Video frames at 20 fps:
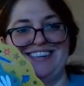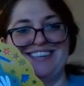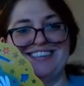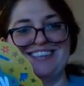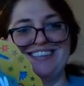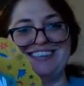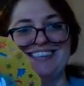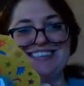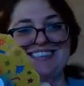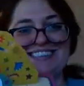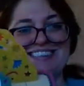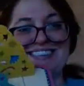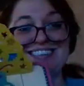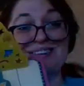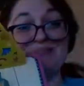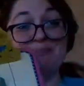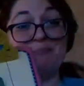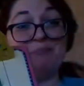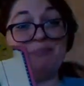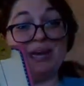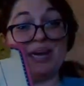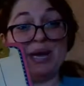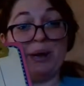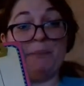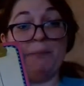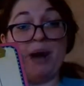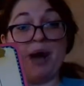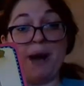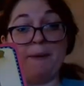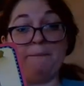So this is a
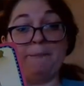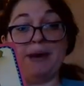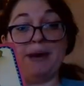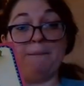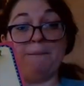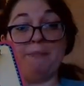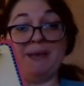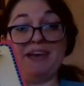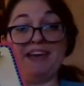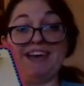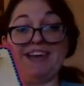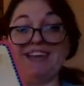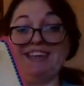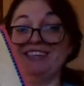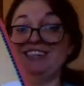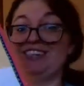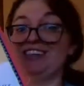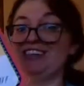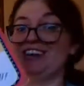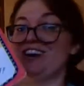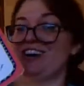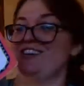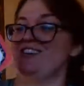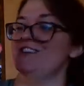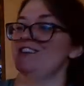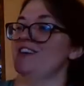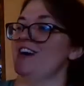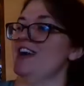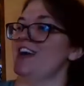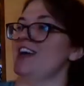big pop-up page. All
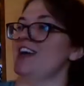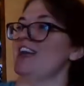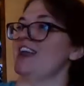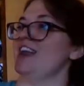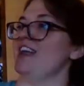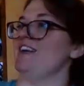right.